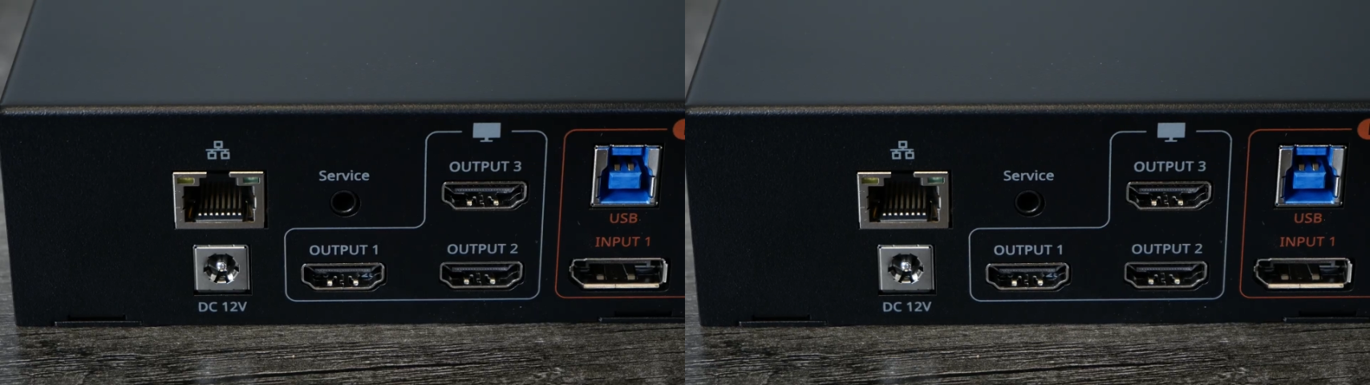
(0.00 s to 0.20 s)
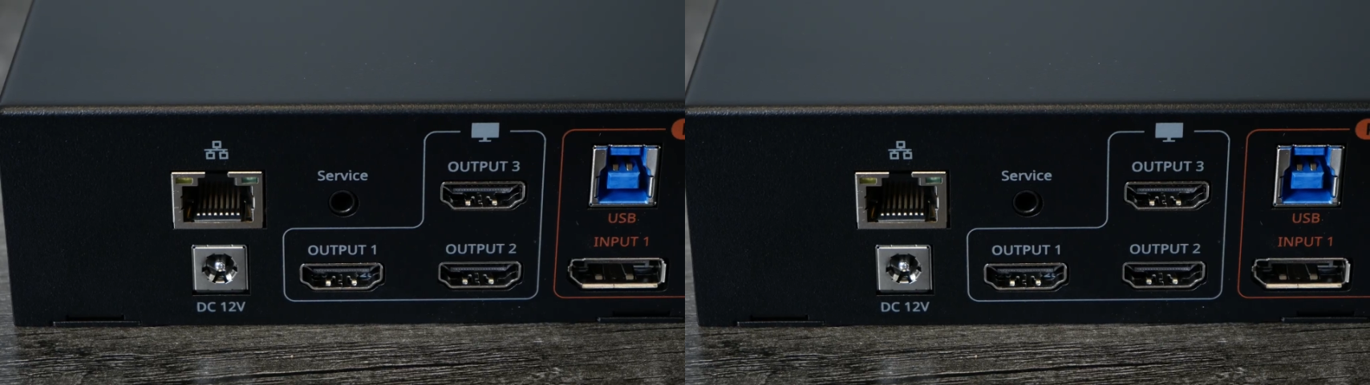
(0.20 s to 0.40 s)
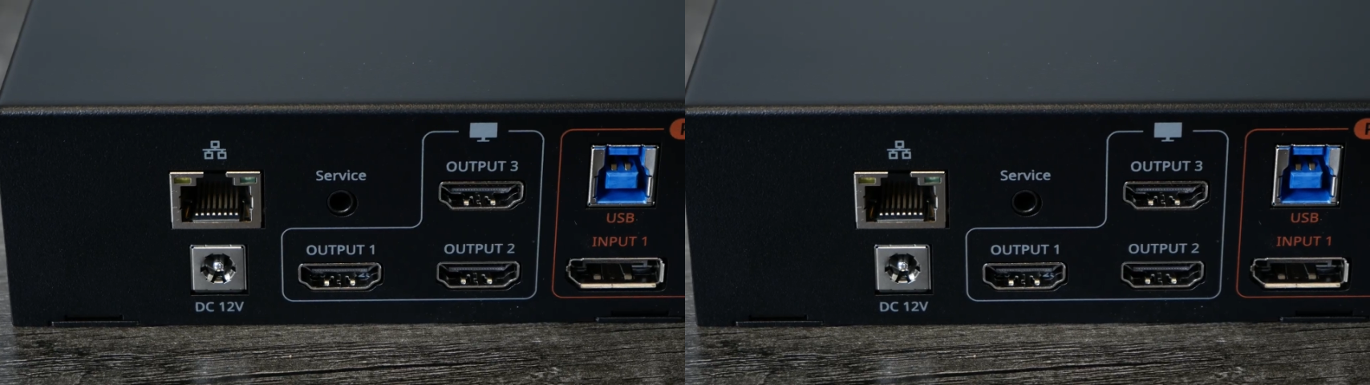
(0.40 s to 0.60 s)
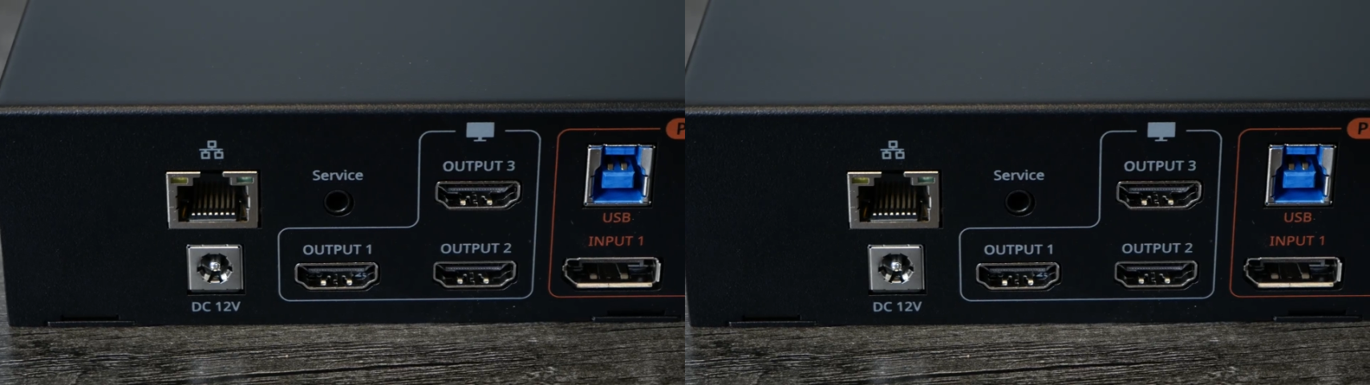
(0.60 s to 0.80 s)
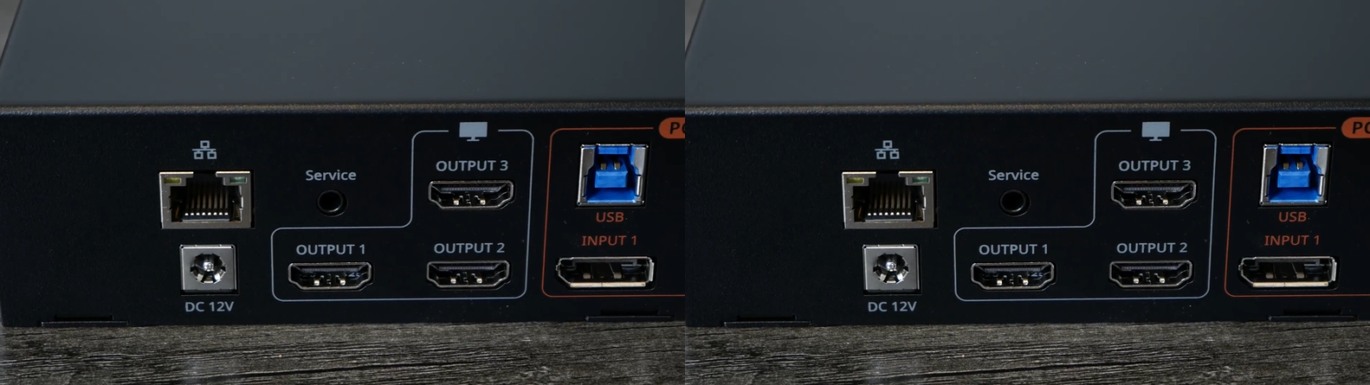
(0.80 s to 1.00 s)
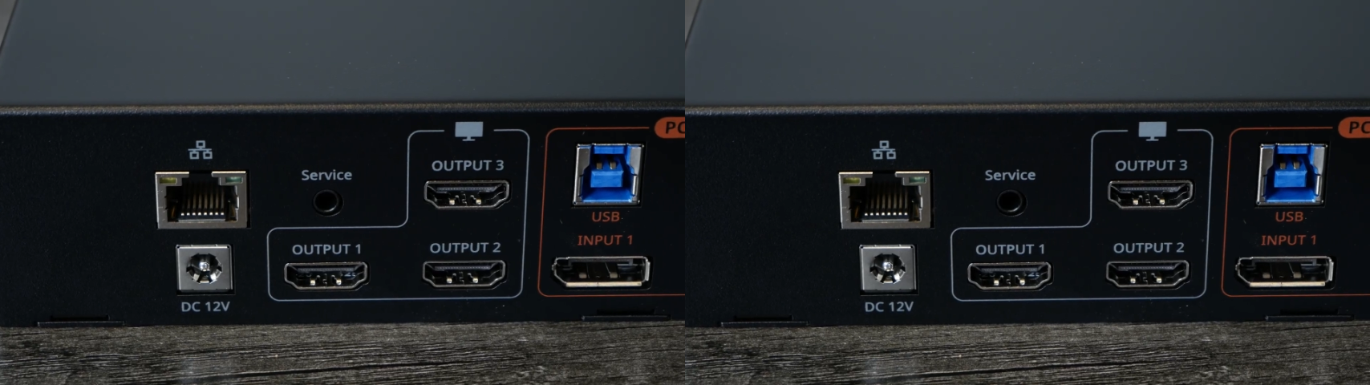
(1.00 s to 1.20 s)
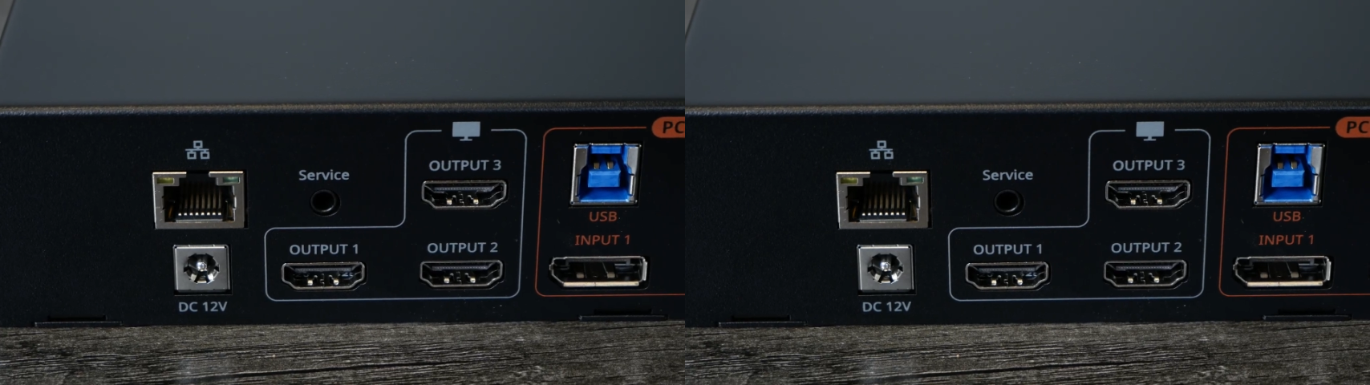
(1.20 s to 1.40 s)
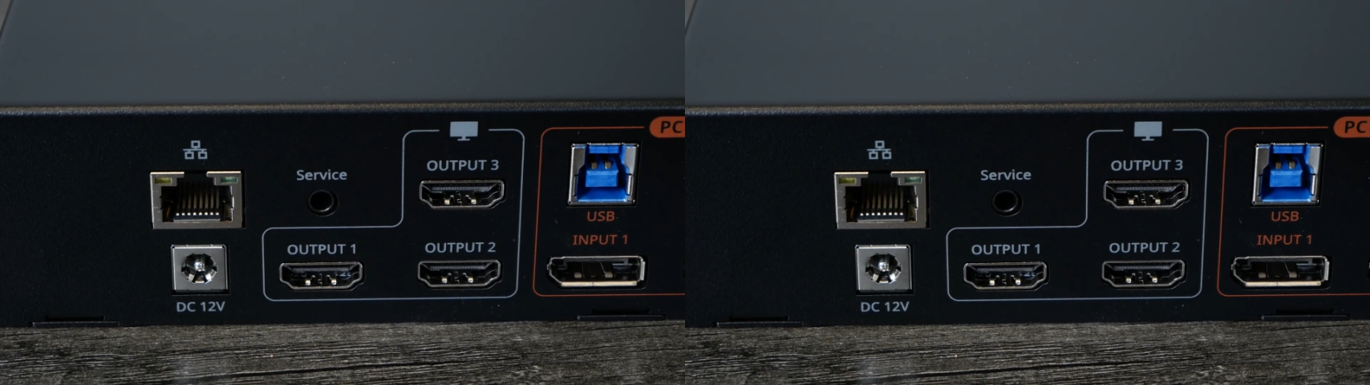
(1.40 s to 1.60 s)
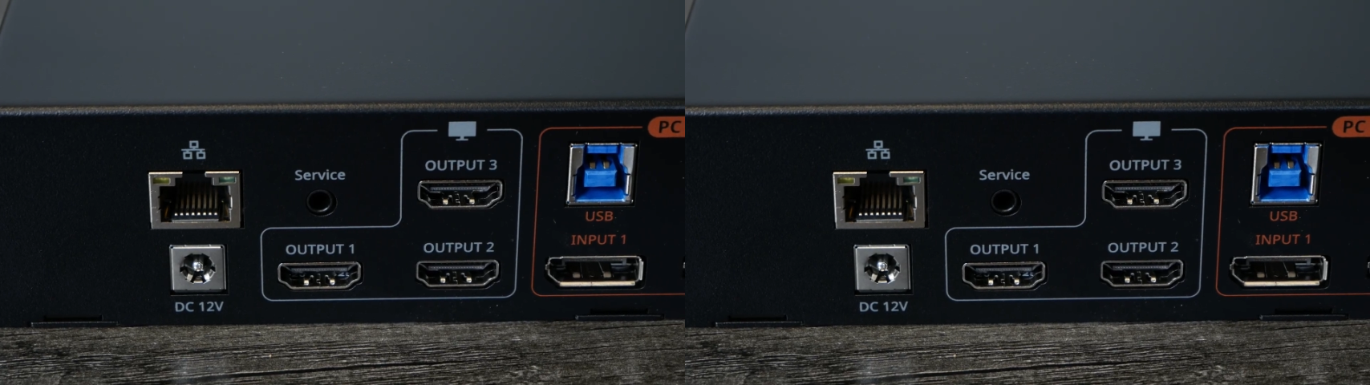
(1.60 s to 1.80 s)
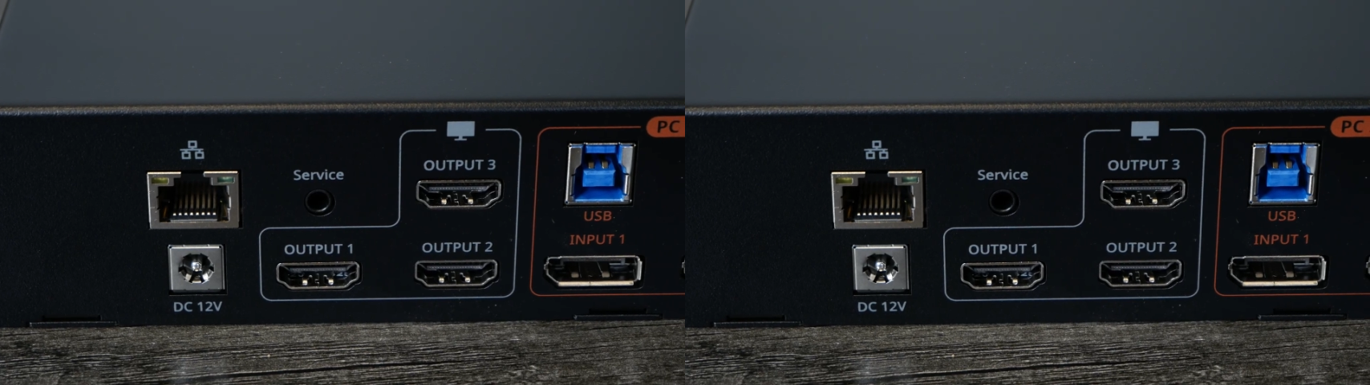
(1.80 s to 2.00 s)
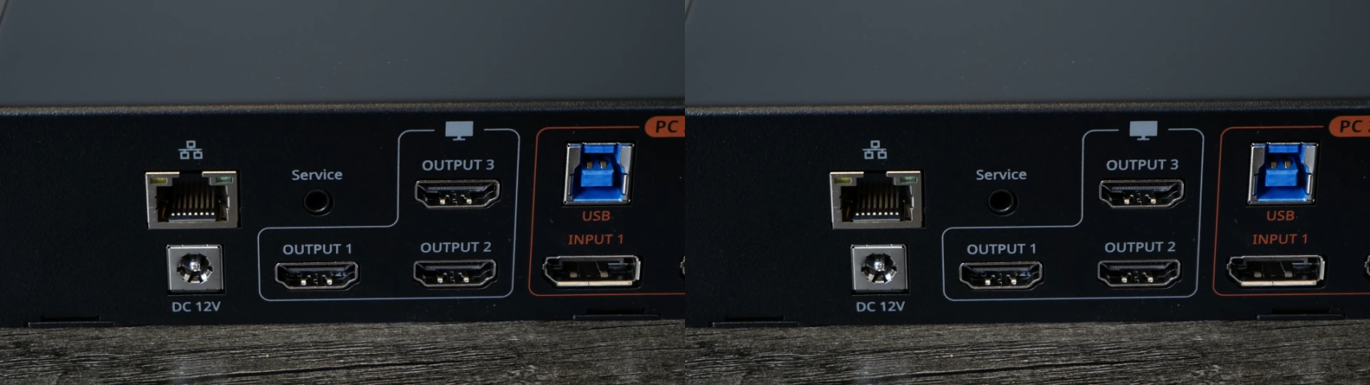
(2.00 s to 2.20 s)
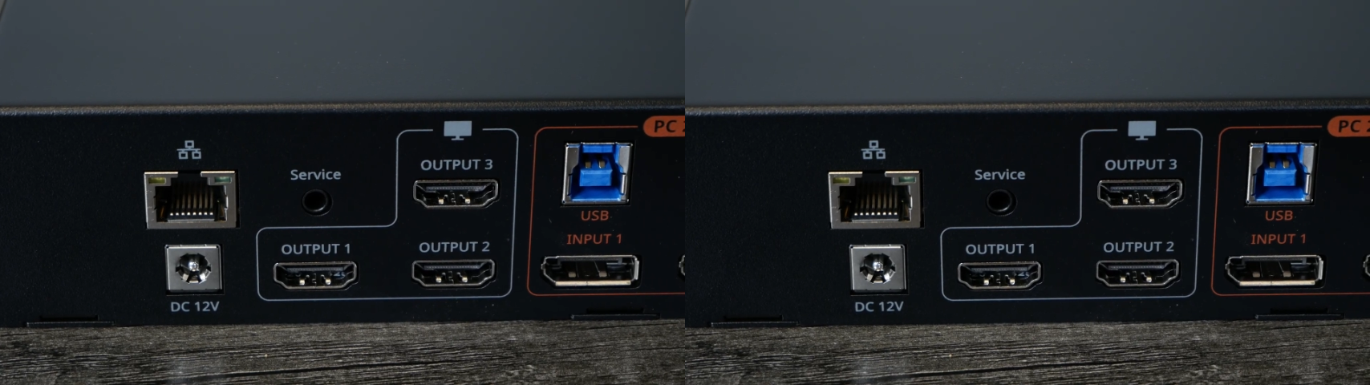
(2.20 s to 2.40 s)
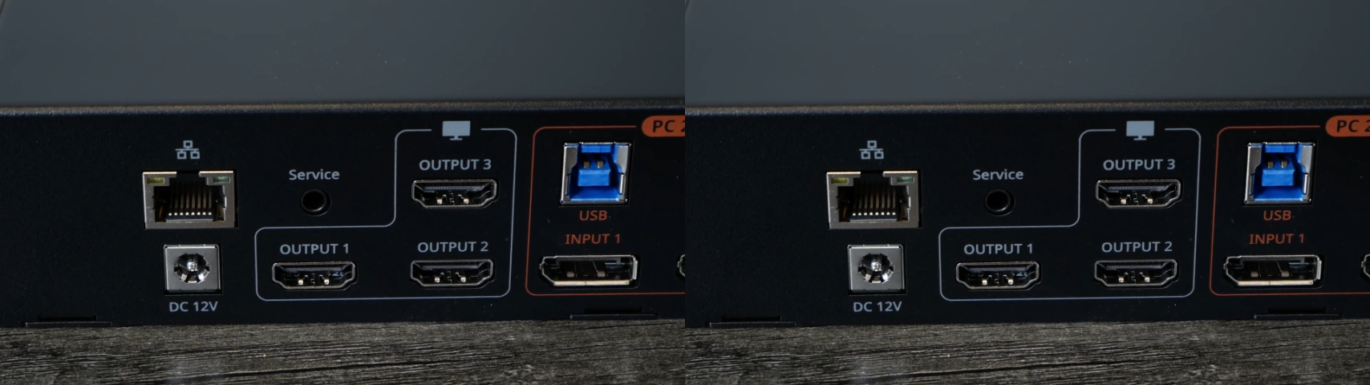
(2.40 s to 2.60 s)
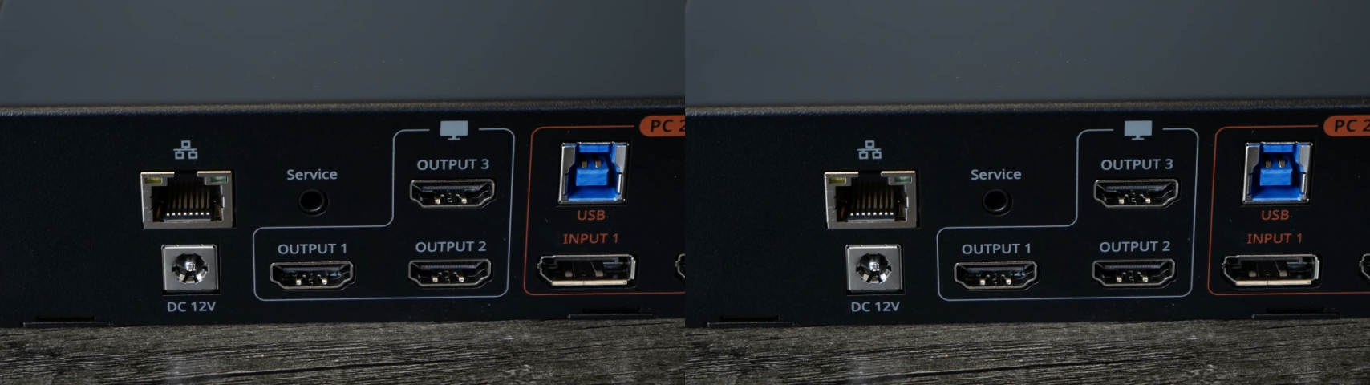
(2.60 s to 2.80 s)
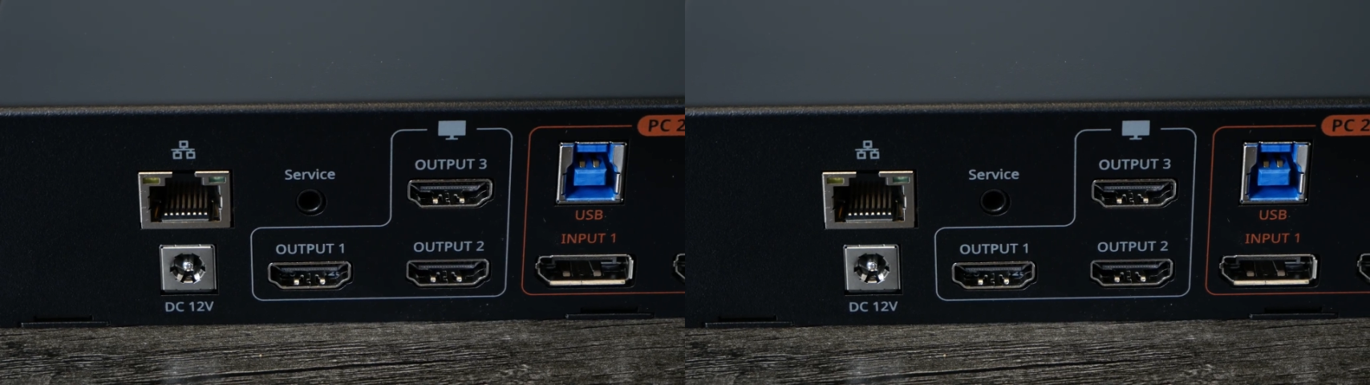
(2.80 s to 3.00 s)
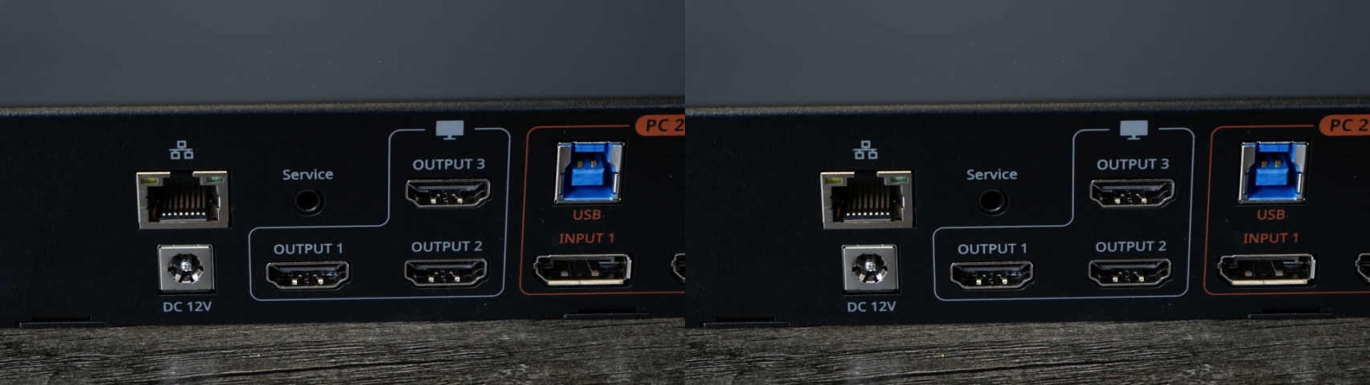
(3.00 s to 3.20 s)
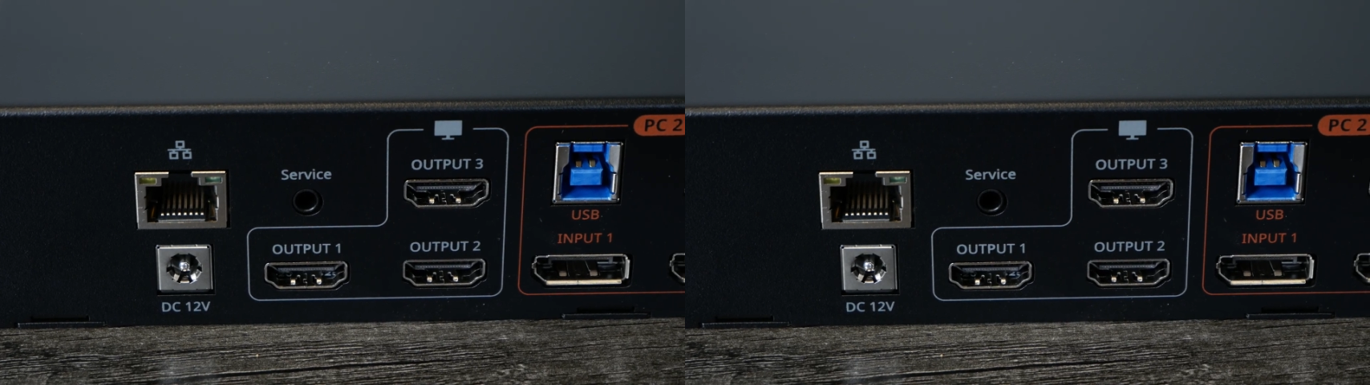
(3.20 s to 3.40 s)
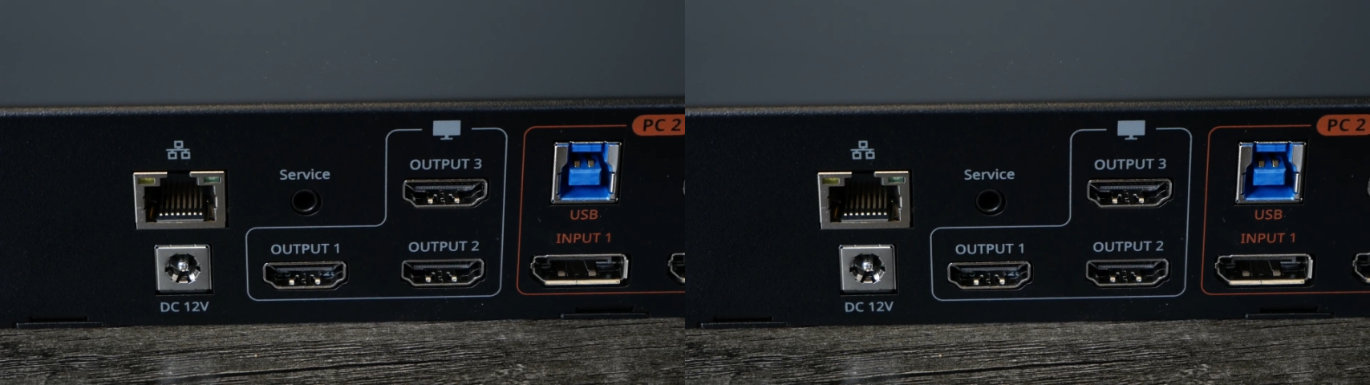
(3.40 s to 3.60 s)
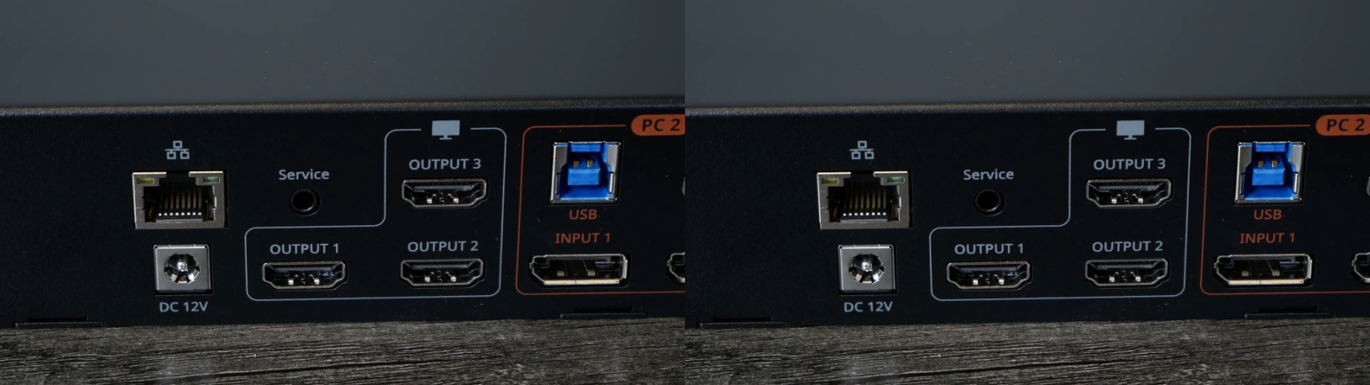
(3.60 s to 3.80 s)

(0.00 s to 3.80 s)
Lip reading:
Nobody's mouth can be seen.